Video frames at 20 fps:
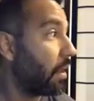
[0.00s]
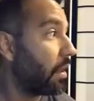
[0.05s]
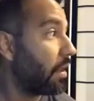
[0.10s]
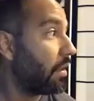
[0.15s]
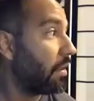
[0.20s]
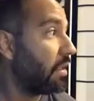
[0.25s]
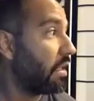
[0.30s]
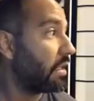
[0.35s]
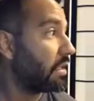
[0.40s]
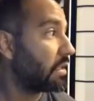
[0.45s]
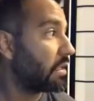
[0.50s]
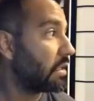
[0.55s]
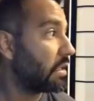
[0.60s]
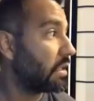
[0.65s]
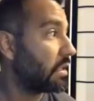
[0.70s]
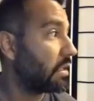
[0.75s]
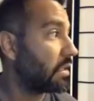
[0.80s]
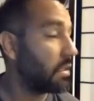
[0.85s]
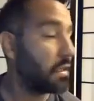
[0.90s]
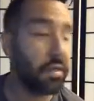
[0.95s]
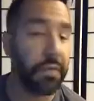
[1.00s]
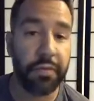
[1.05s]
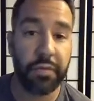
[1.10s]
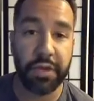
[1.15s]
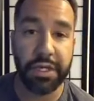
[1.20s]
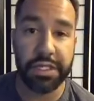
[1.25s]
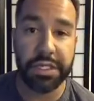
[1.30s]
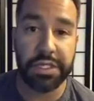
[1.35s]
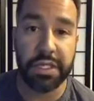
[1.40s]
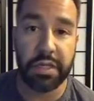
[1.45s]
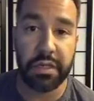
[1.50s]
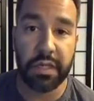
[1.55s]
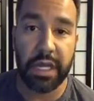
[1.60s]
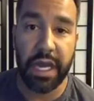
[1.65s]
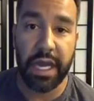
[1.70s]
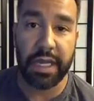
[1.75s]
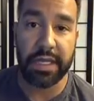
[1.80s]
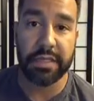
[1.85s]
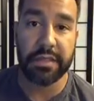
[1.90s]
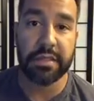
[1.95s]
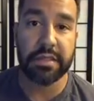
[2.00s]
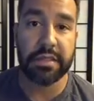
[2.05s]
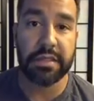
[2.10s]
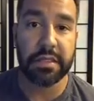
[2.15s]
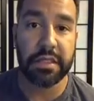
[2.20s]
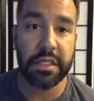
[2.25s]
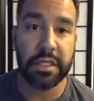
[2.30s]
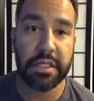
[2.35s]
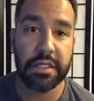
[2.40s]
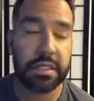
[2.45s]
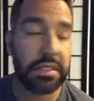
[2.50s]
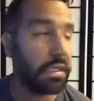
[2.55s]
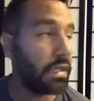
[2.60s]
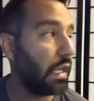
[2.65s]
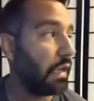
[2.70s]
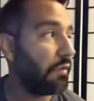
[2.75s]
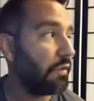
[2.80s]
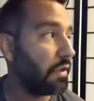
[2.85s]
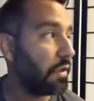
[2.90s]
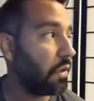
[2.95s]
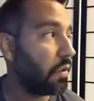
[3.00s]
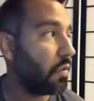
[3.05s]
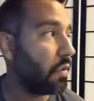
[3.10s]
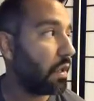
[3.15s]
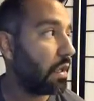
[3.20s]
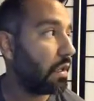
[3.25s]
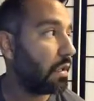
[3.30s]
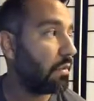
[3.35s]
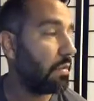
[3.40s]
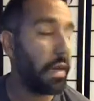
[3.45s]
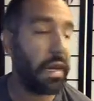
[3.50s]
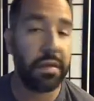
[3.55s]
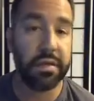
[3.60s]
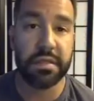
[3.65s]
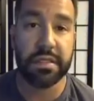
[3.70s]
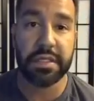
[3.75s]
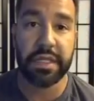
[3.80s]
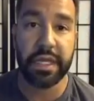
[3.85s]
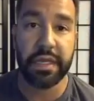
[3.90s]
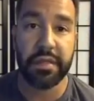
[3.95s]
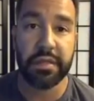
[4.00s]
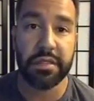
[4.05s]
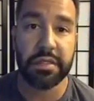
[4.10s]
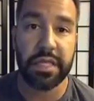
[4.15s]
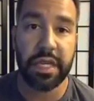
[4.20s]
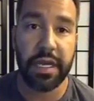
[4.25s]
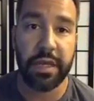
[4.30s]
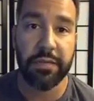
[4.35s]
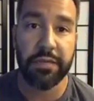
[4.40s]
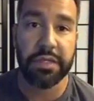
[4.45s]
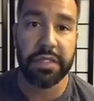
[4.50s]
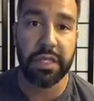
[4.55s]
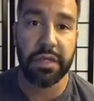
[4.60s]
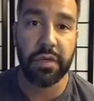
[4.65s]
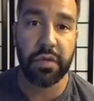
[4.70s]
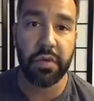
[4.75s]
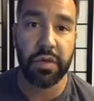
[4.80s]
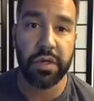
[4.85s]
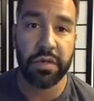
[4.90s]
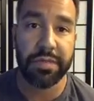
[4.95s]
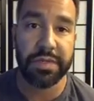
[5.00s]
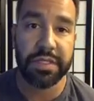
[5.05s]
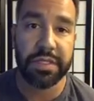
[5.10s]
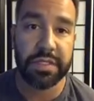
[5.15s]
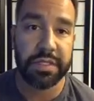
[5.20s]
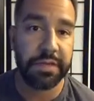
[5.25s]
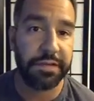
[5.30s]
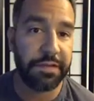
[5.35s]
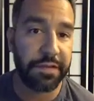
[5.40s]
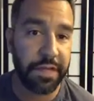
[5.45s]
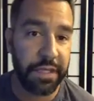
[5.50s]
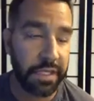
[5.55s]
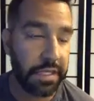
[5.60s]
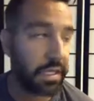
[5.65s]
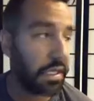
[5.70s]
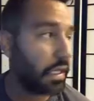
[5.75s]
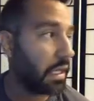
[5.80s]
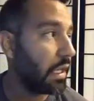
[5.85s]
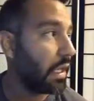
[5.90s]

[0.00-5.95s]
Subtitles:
This is the pre-show, guys. It's 11:01 Mountain Standard Time, 10:01 Pacific.